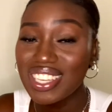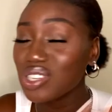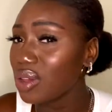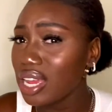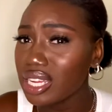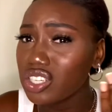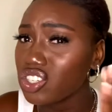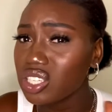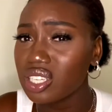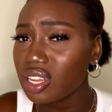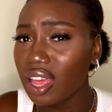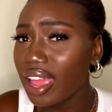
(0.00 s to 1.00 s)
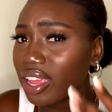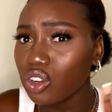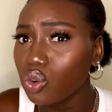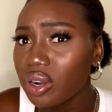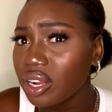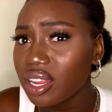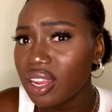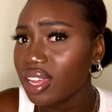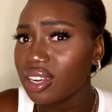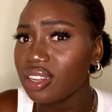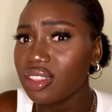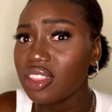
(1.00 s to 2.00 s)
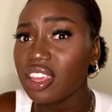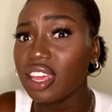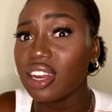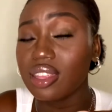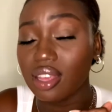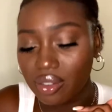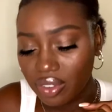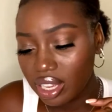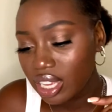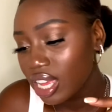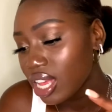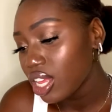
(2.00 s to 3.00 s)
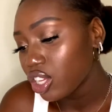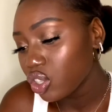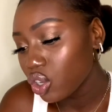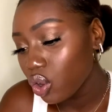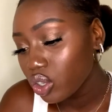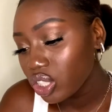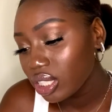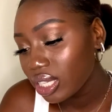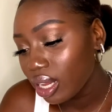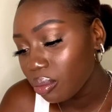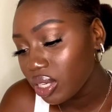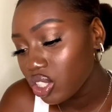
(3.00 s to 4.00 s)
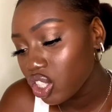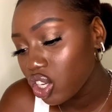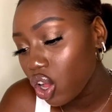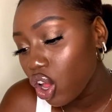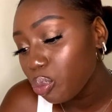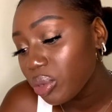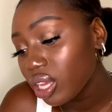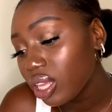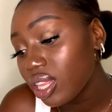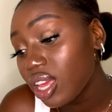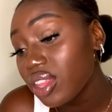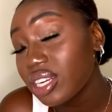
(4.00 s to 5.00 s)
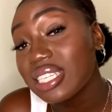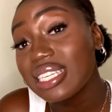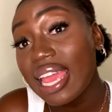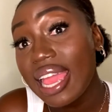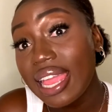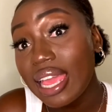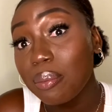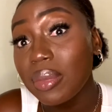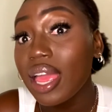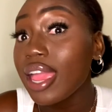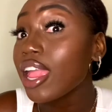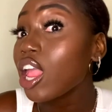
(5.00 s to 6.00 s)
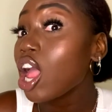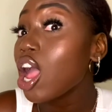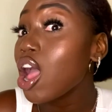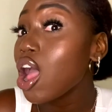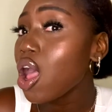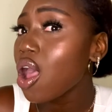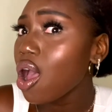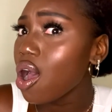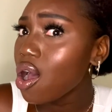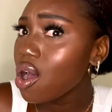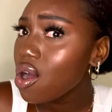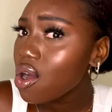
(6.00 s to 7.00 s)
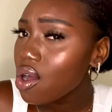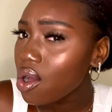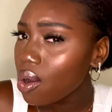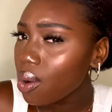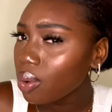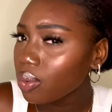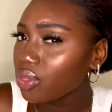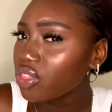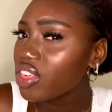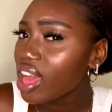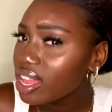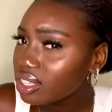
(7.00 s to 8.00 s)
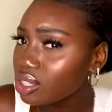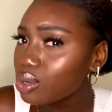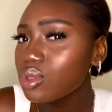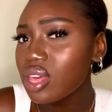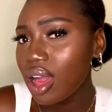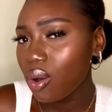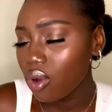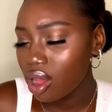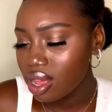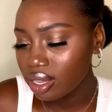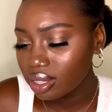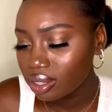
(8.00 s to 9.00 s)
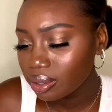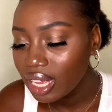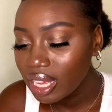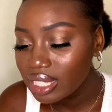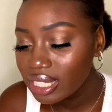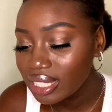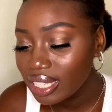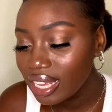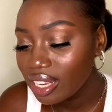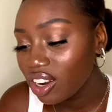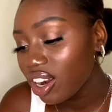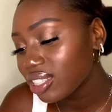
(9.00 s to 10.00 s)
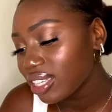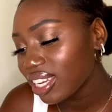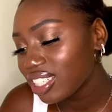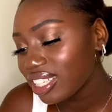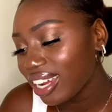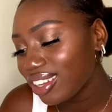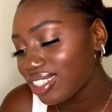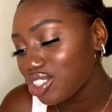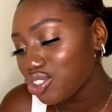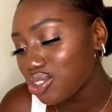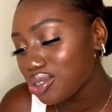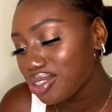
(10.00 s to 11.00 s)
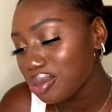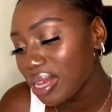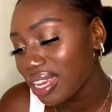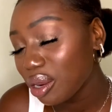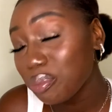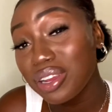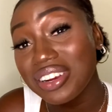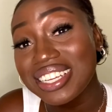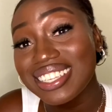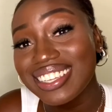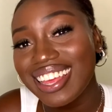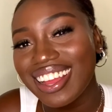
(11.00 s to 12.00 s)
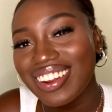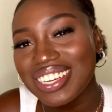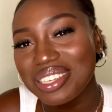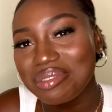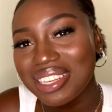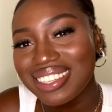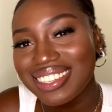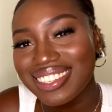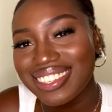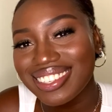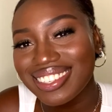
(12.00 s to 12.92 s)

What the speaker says: So I ignored it. I didn't think anything of it. So she's telling me she called me the other day. I'm like, oh, that's who that was. She said, our second child is due to make an appearance at Christmas.